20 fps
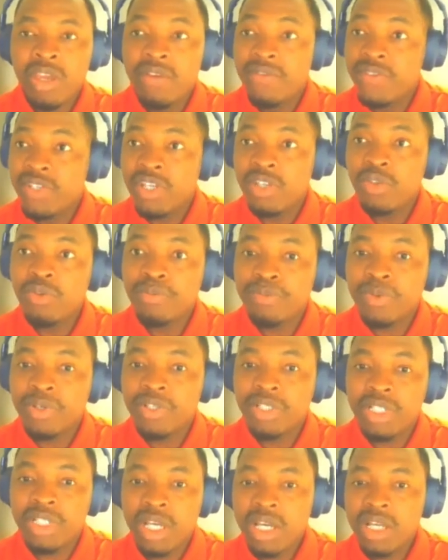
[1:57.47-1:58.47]
it's a new
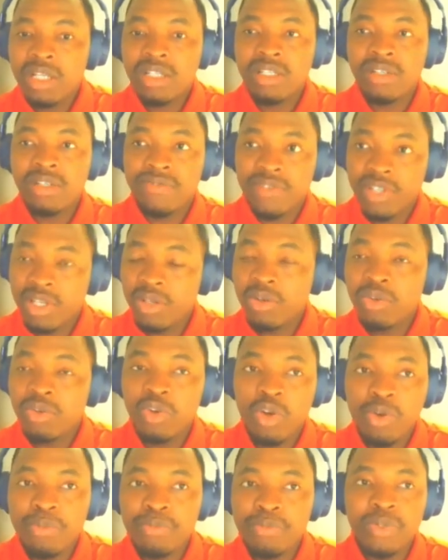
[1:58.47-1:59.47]
project, if it's an
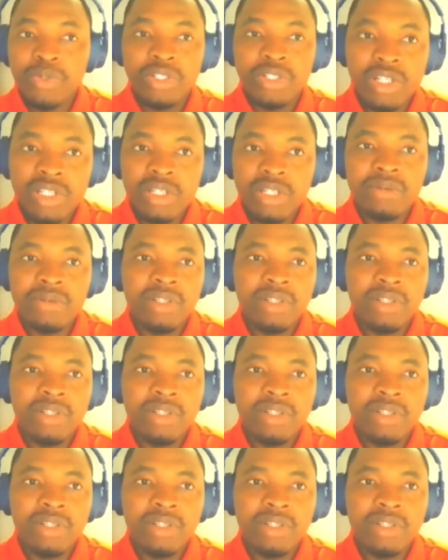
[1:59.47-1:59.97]
ongoing project or